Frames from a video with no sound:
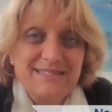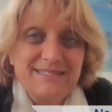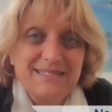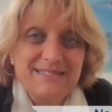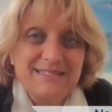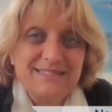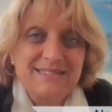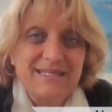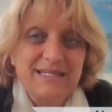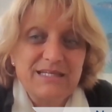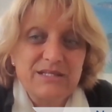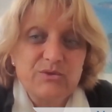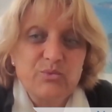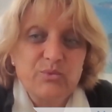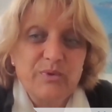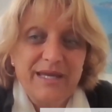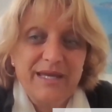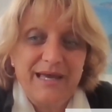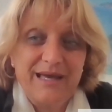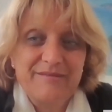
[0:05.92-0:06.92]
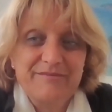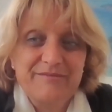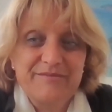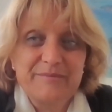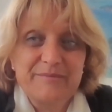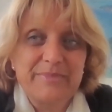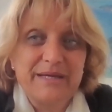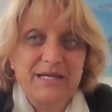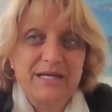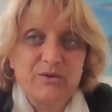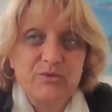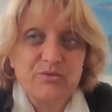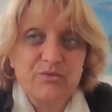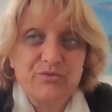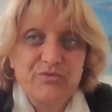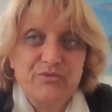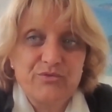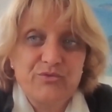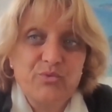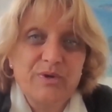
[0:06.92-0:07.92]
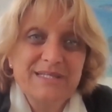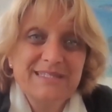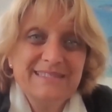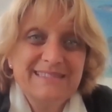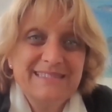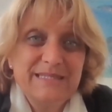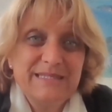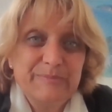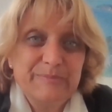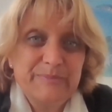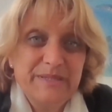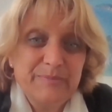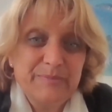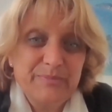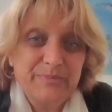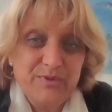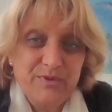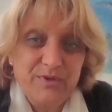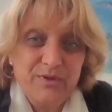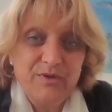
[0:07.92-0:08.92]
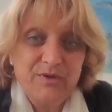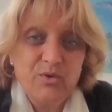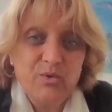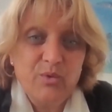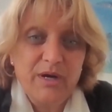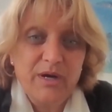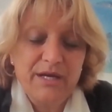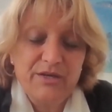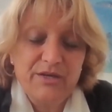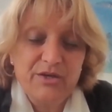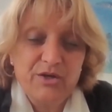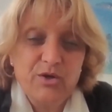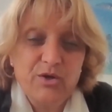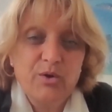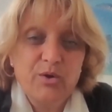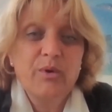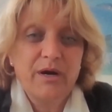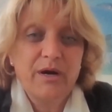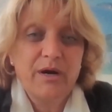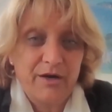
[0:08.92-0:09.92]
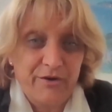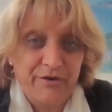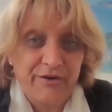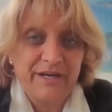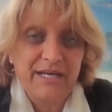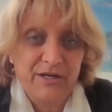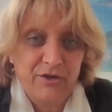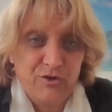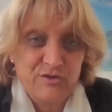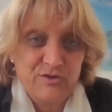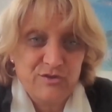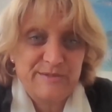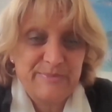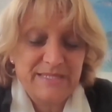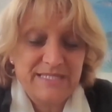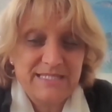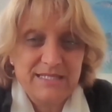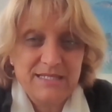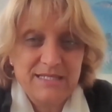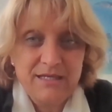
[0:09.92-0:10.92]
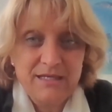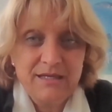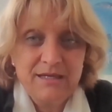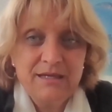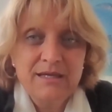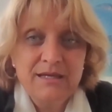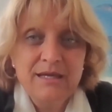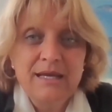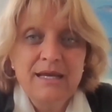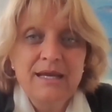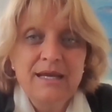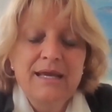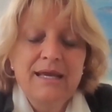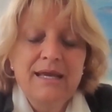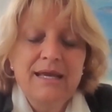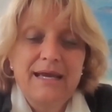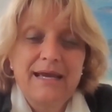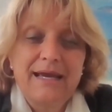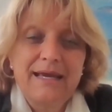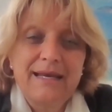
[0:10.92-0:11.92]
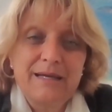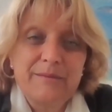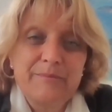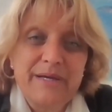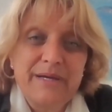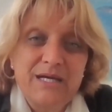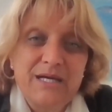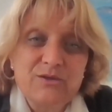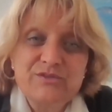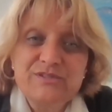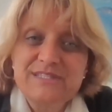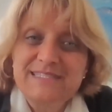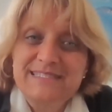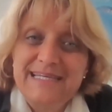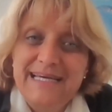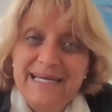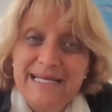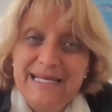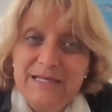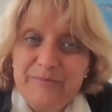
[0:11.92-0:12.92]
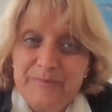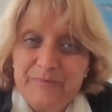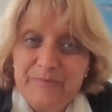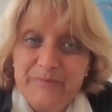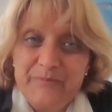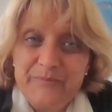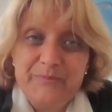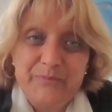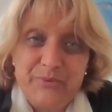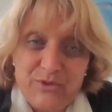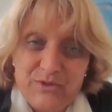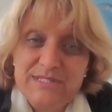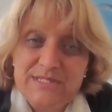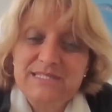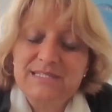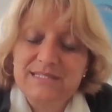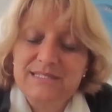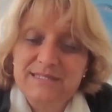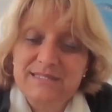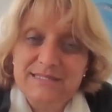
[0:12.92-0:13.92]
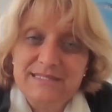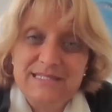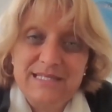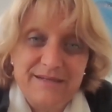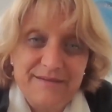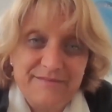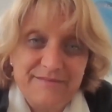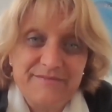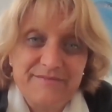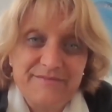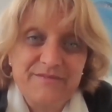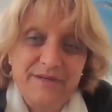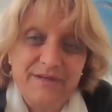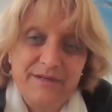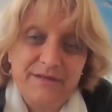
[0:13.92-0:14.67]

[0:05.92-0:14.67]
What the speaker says: is that we have about 20 people who I know are in hospital, and about 10 persons have